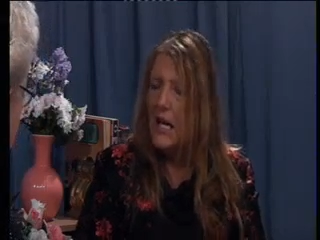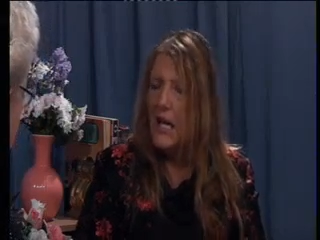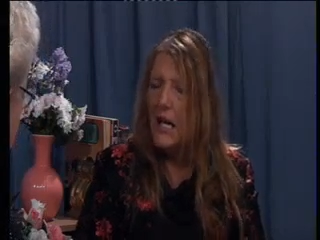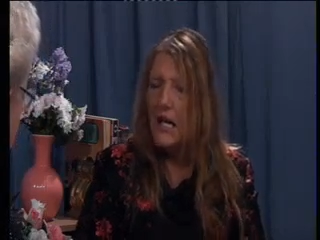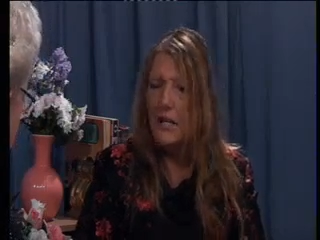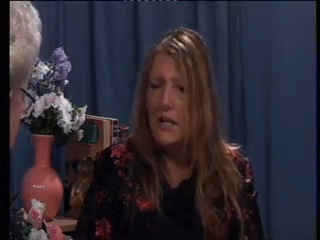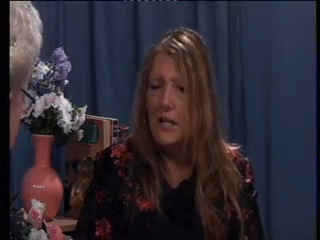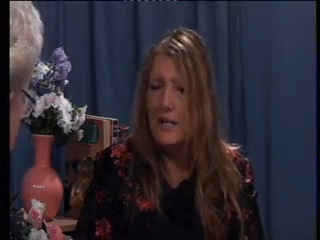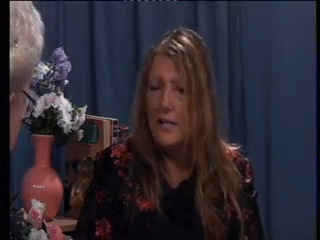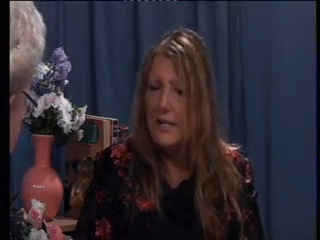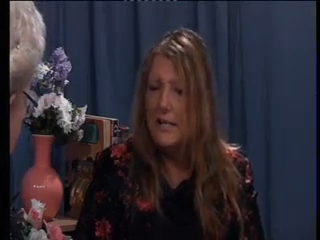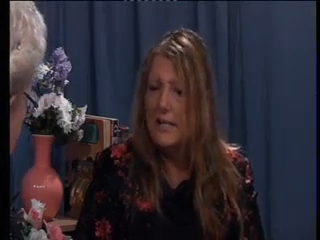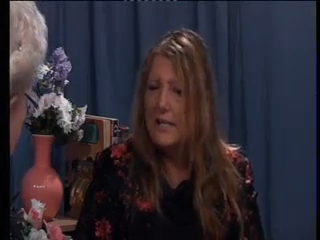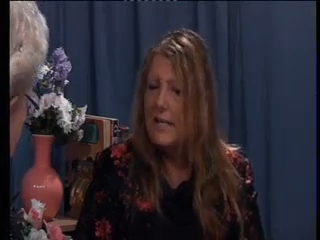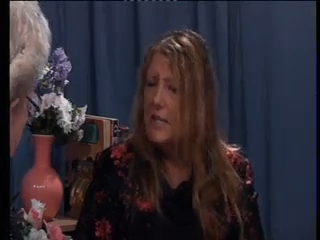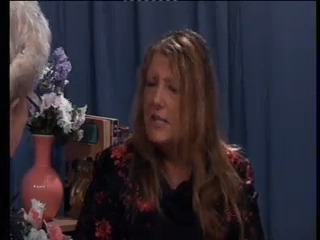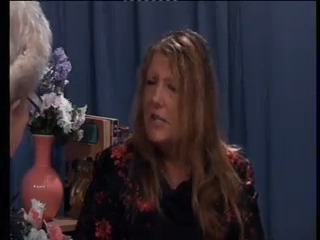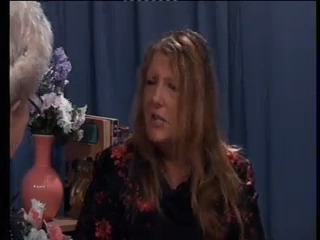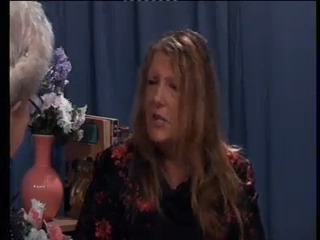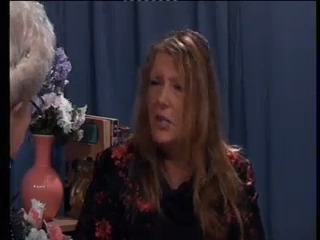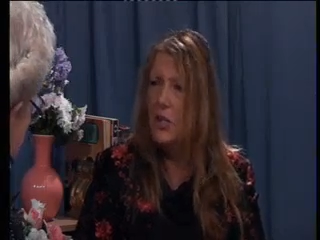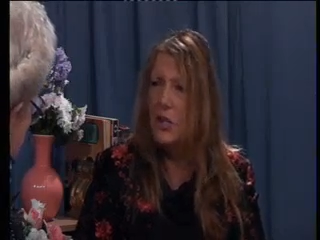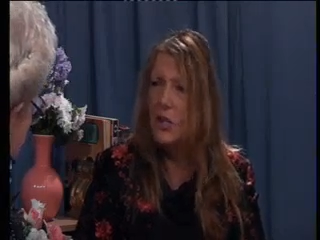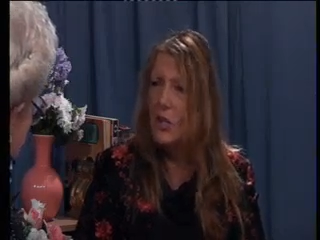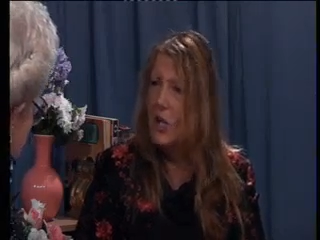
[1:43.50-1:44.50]
And I said
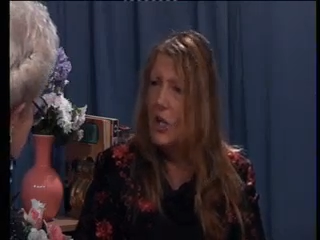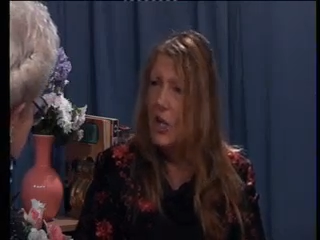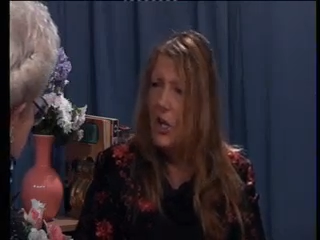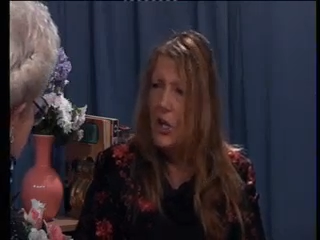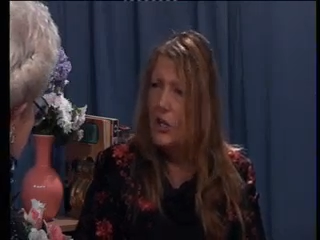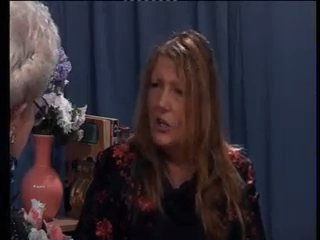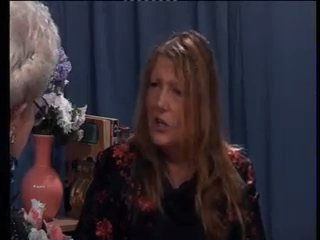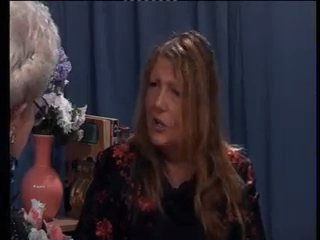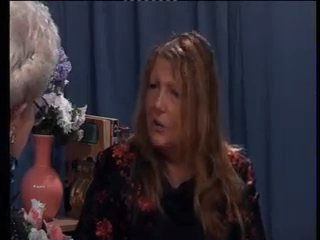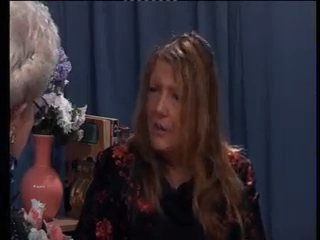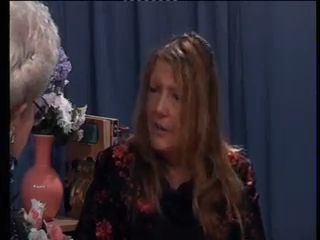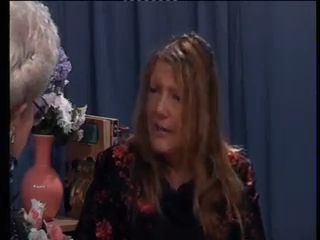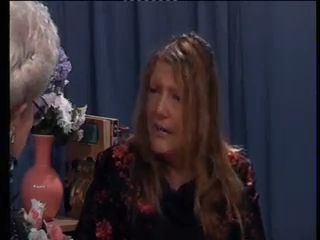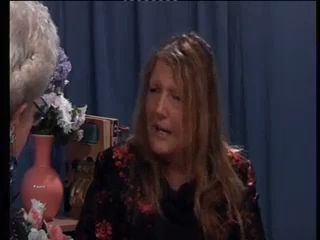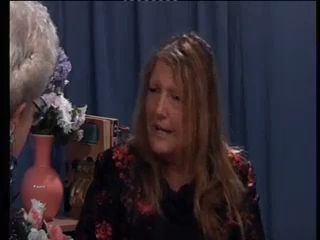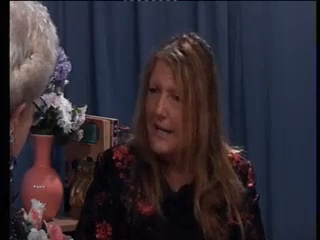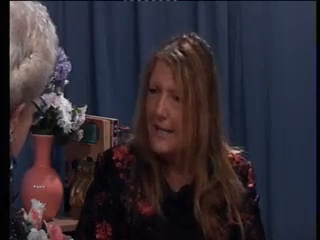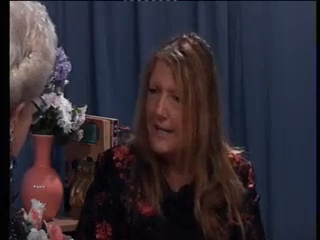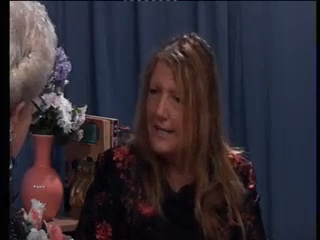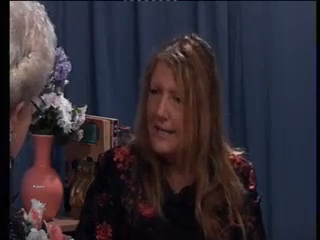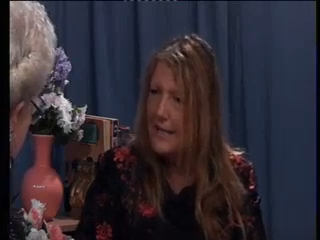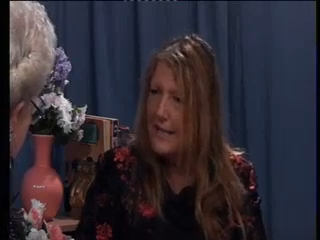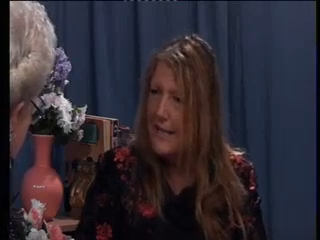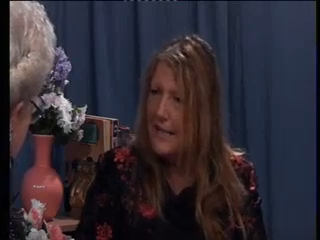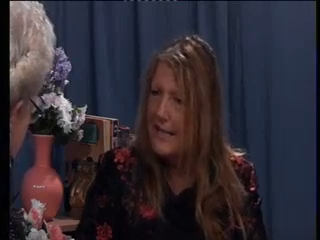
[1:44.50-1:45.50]
to her, "No, he
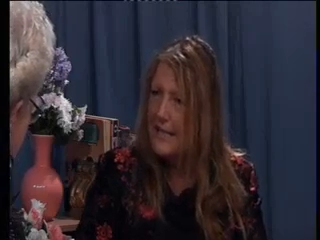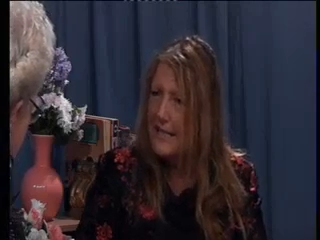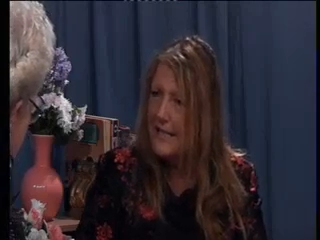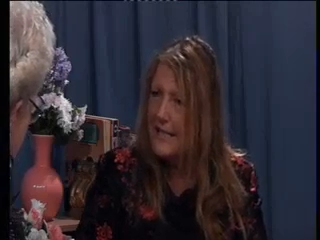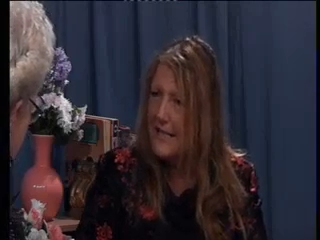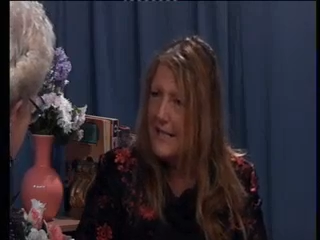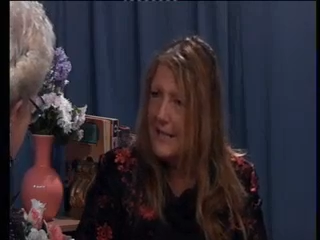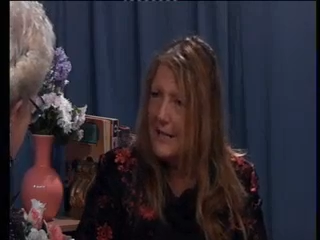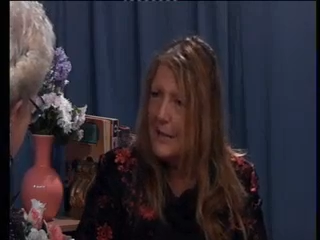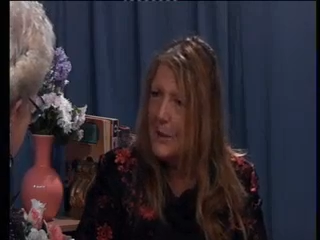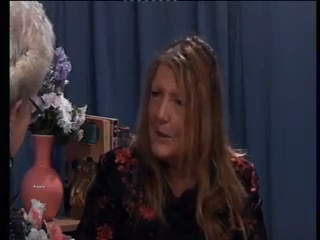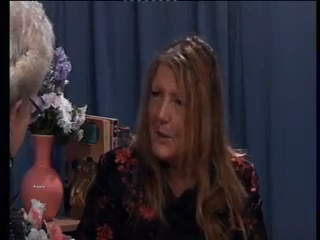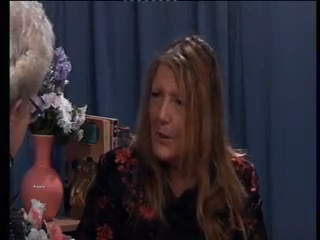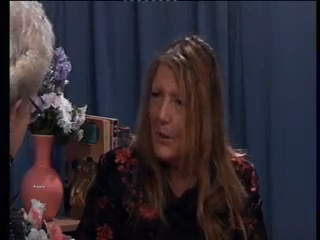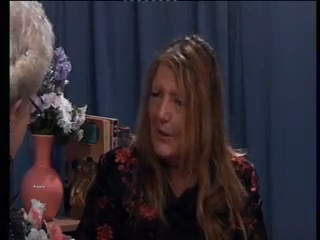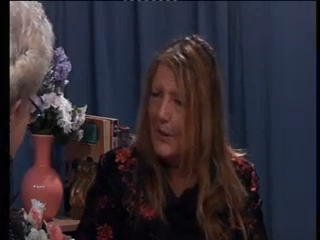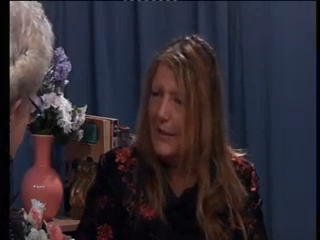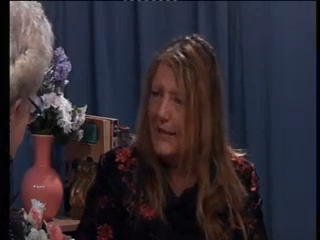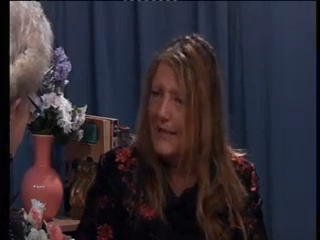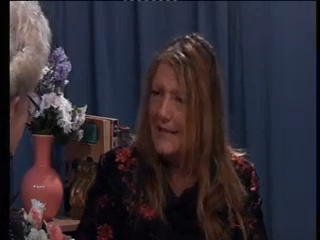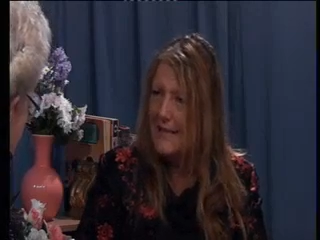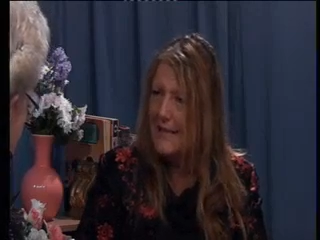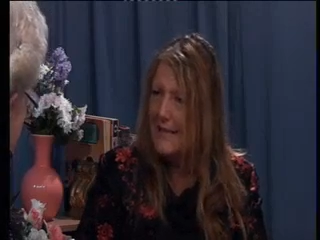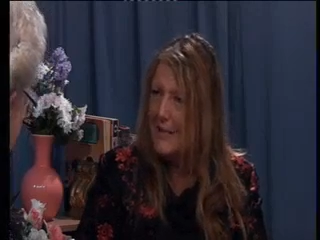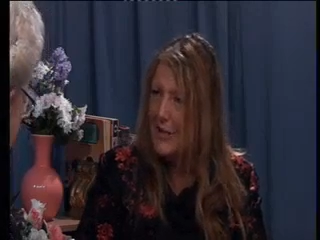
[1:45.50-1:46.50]
hasn't. He's sitting on
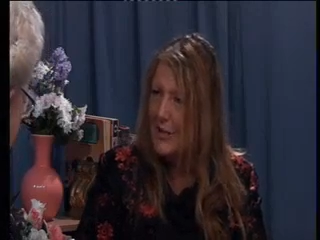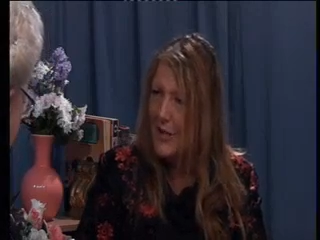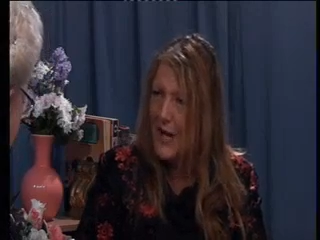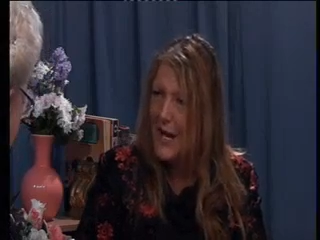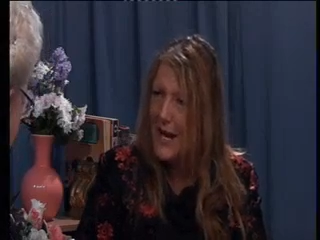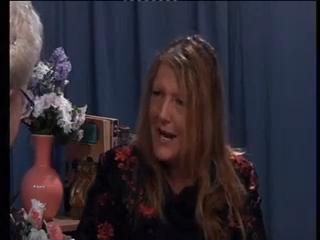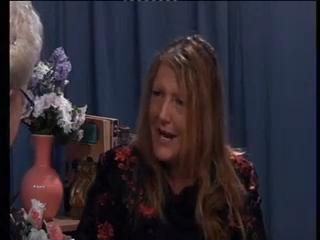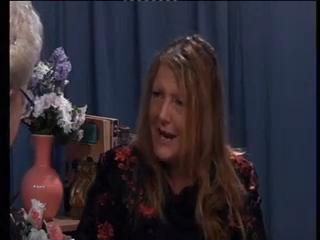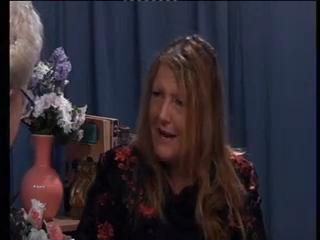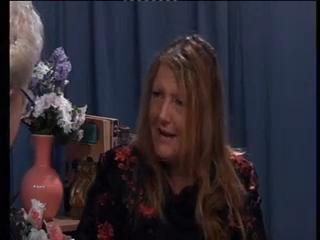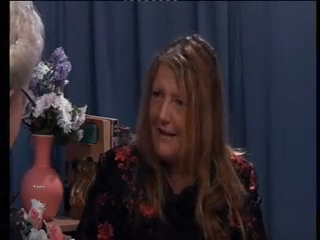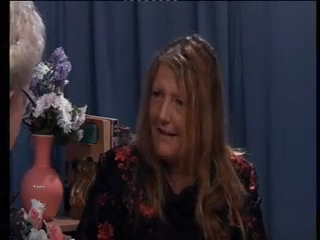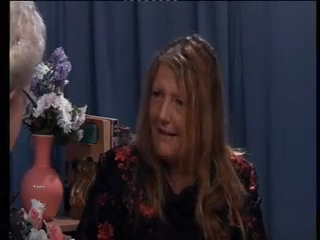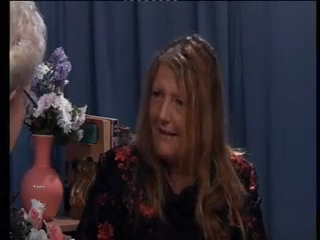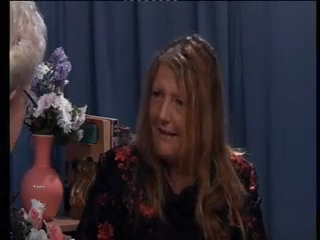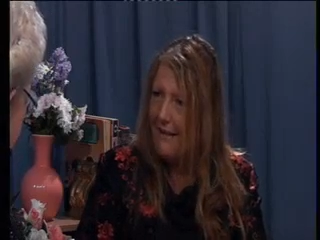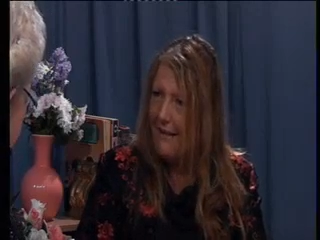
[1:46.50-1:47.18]
his chair."